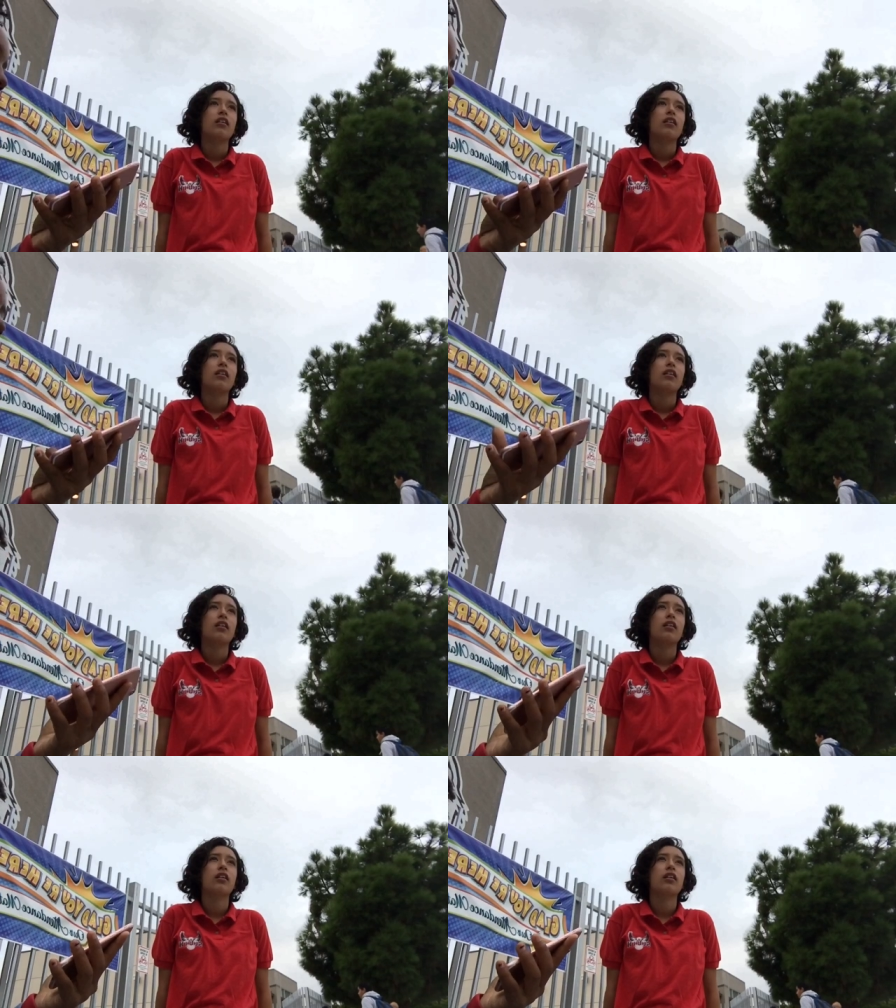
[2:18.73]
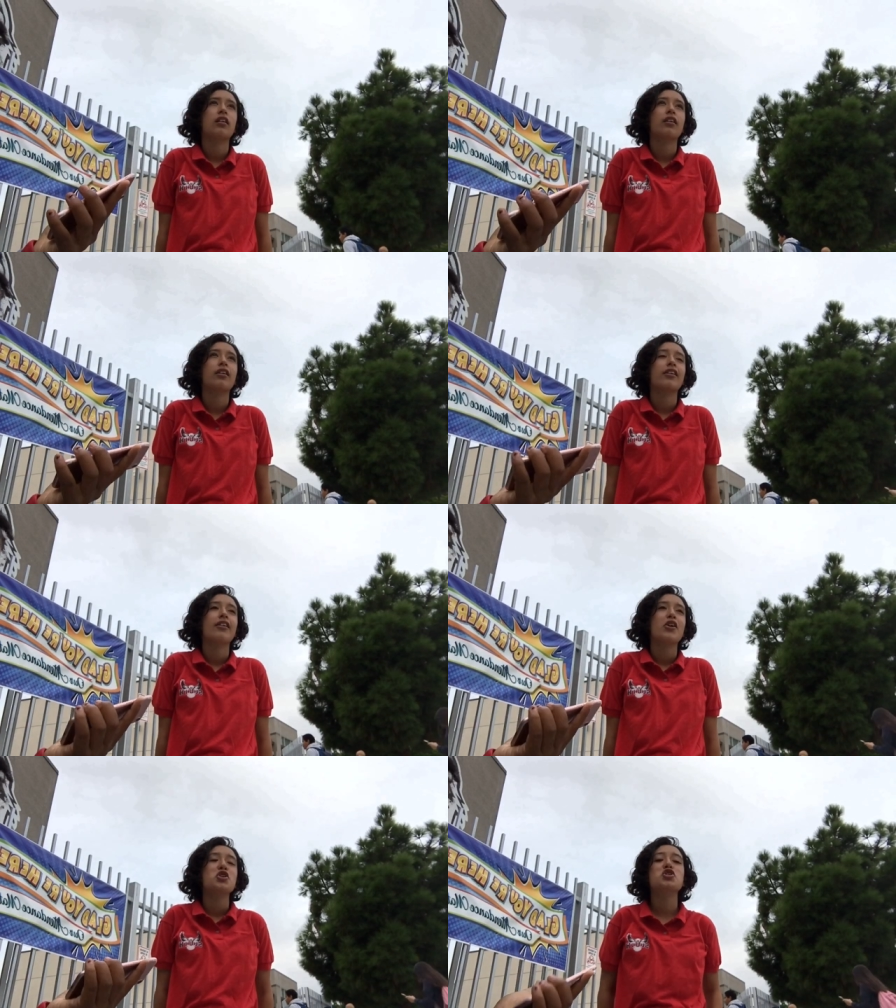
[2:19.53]
apple juice. Do
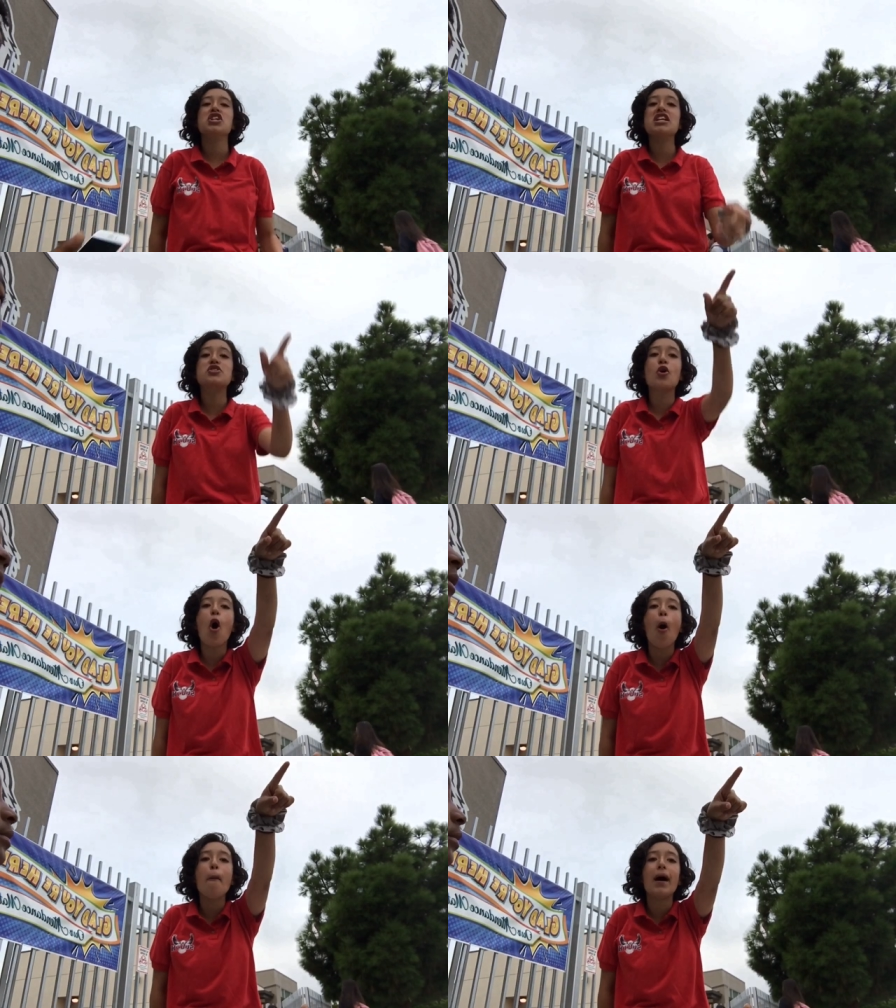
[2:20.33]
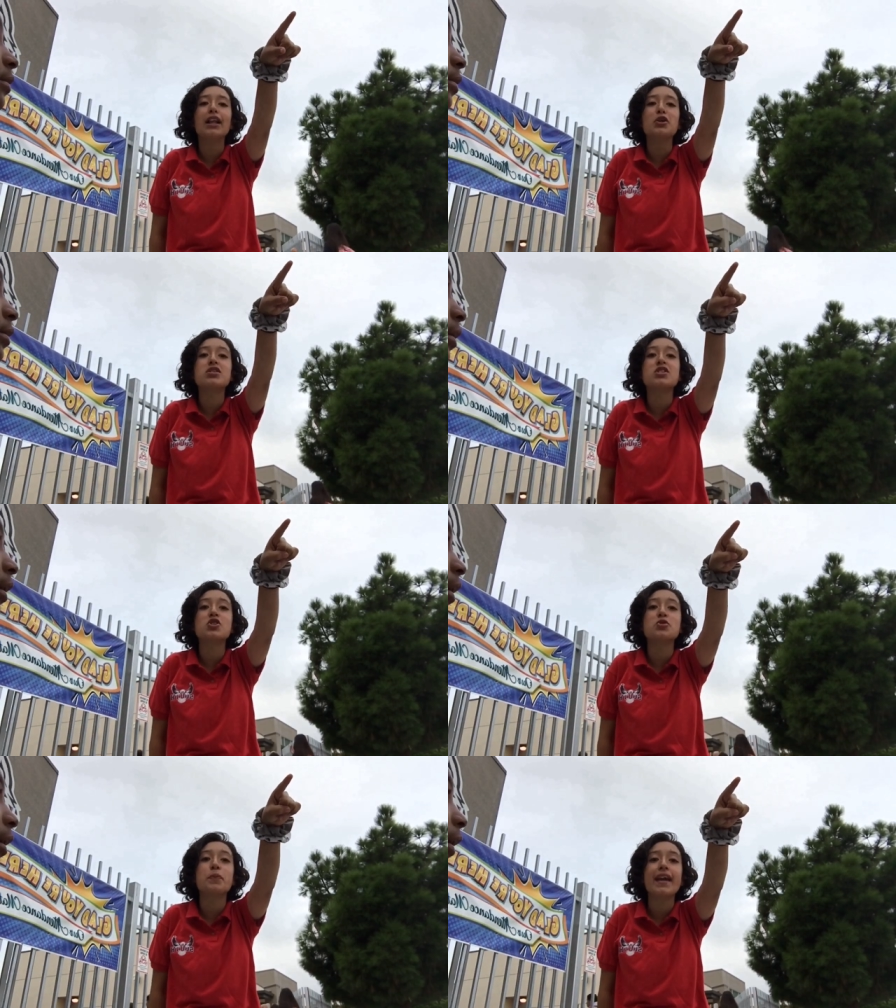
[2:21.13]
y'all want she a cat? She stole my little sister's
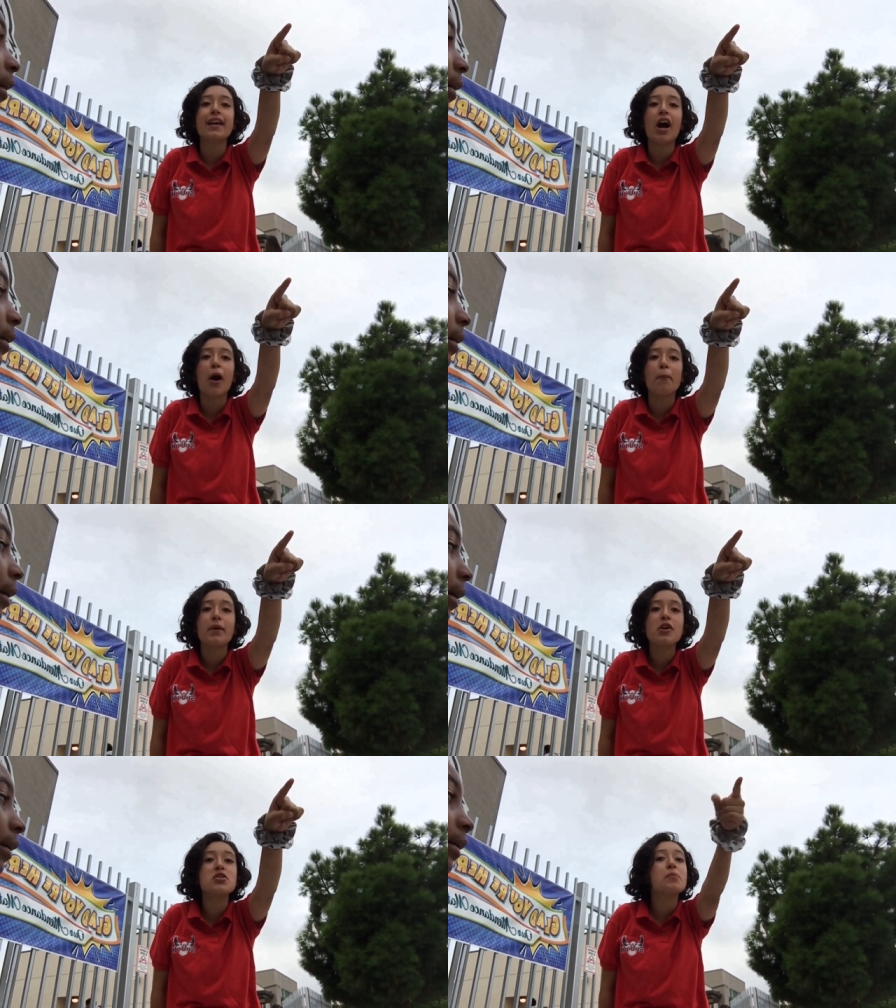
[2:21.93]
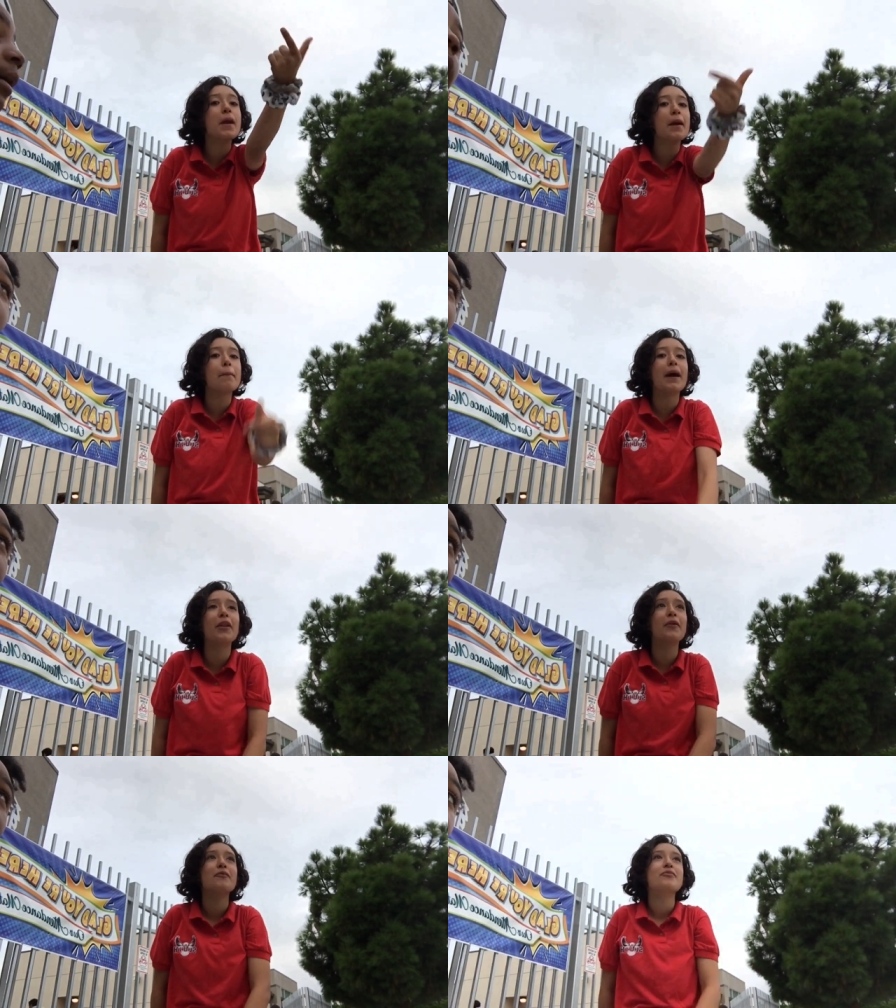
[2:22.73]
pink cup. It was pink. I wanted my... the
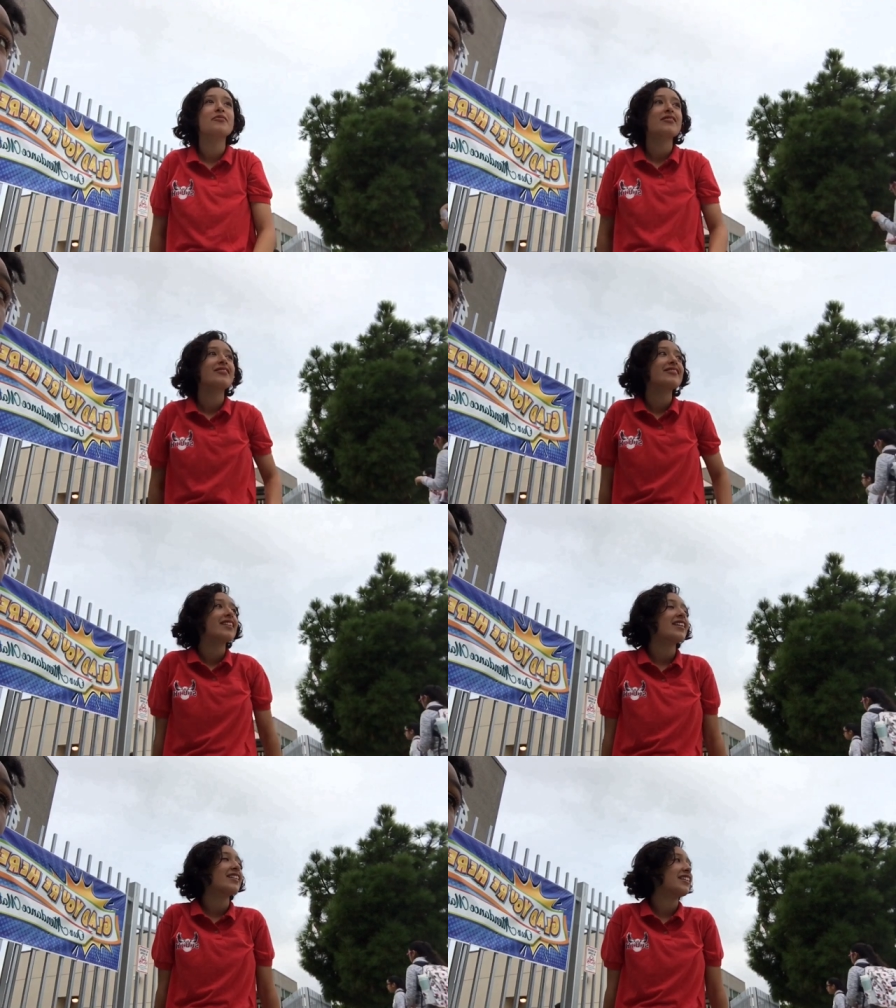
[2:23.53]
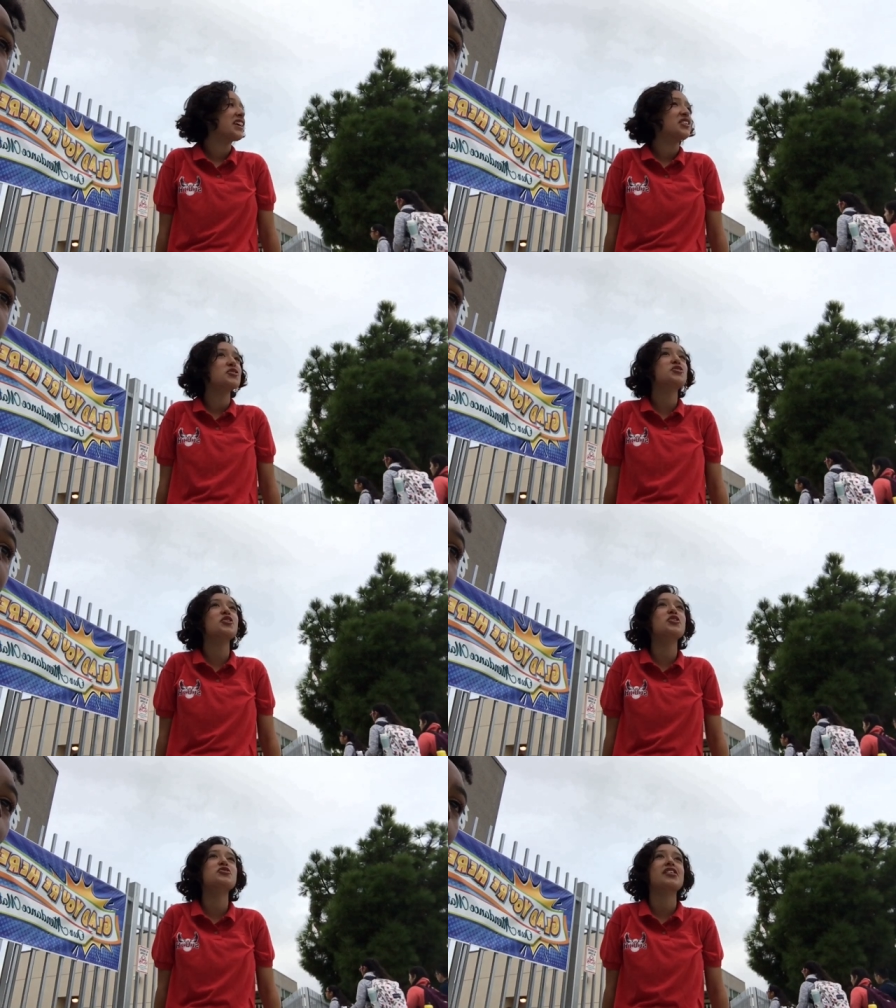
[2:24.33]
apple juice. You still
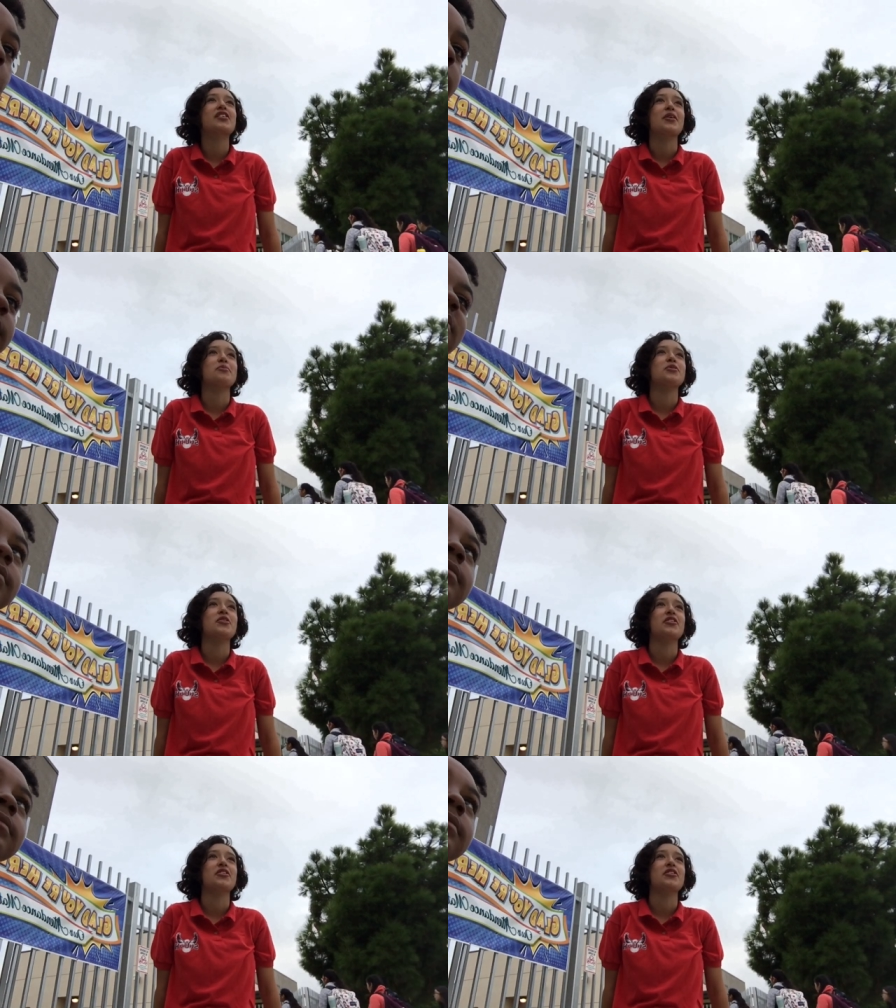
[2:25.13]
use the cup though.